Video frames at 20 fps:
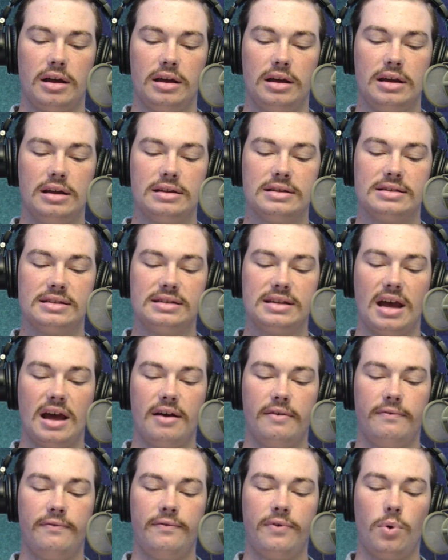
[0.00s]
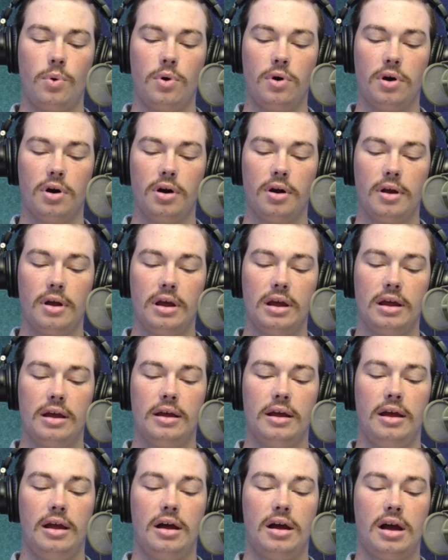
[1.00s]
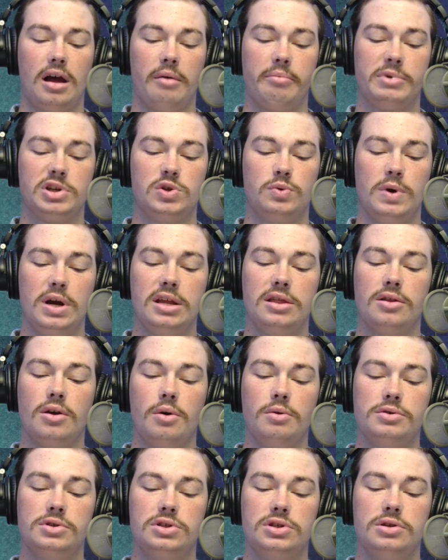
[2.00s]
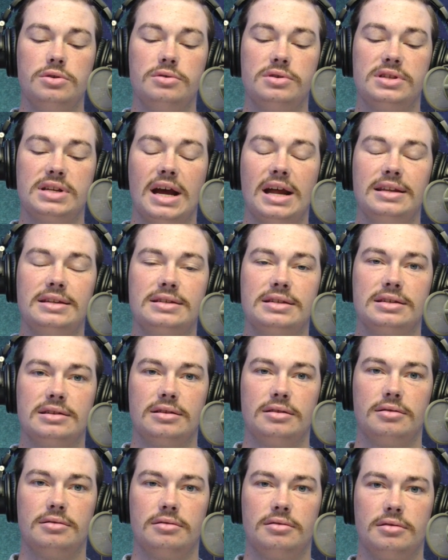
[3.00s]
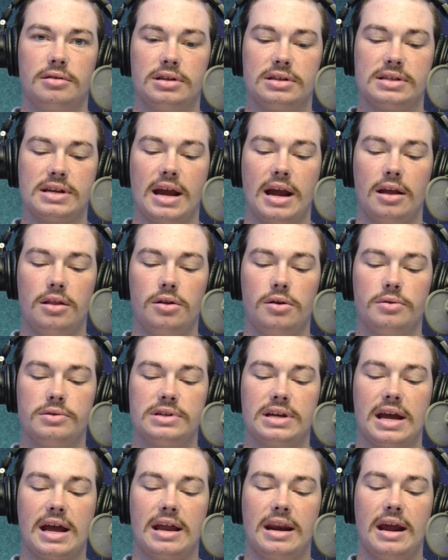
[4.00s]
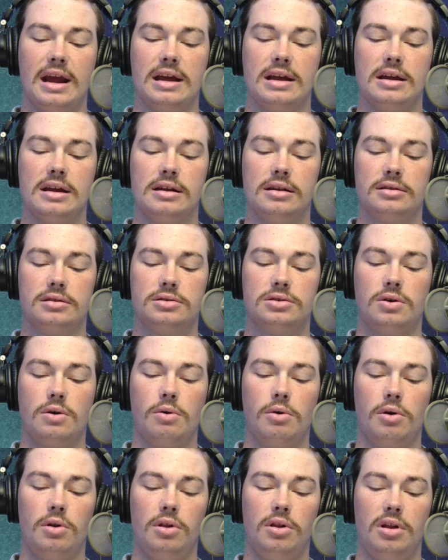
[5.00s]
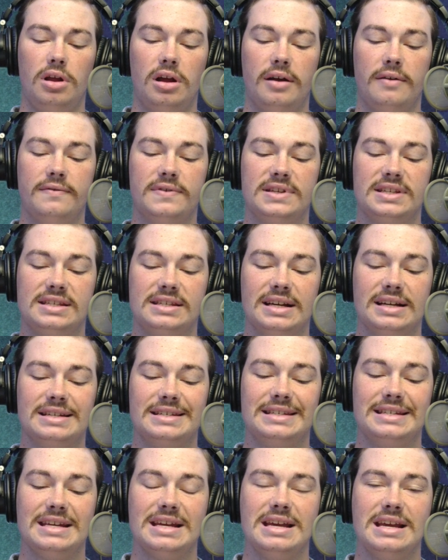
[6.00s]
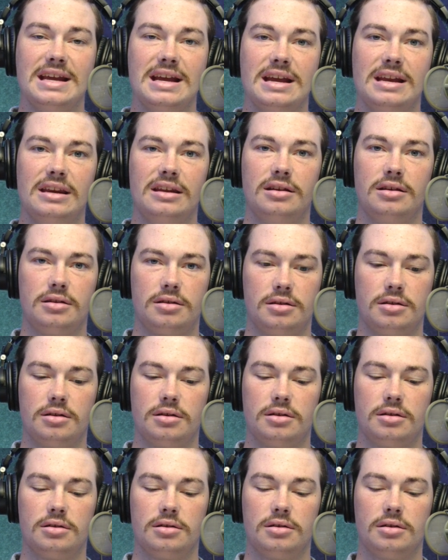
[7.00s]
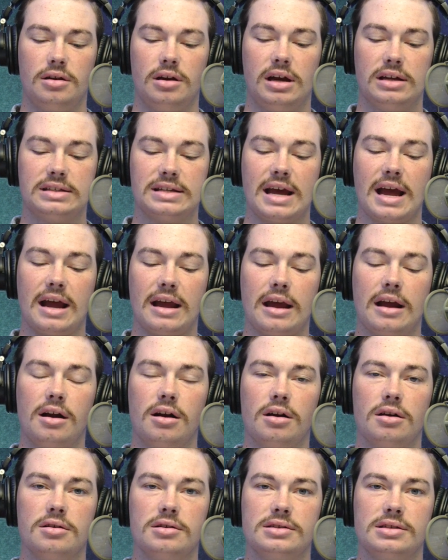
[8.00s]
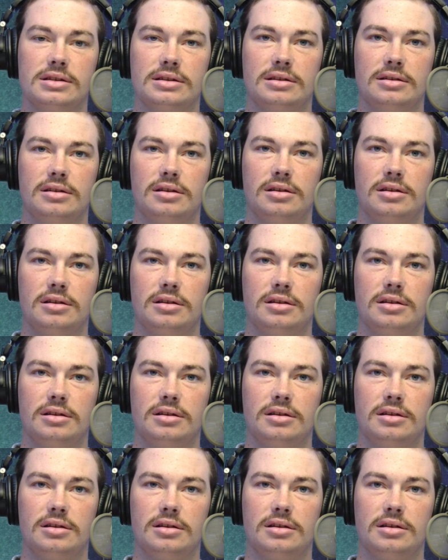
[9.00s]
in set 4. Between those 2 sets, the Cyclones had a total of 16 attack errors.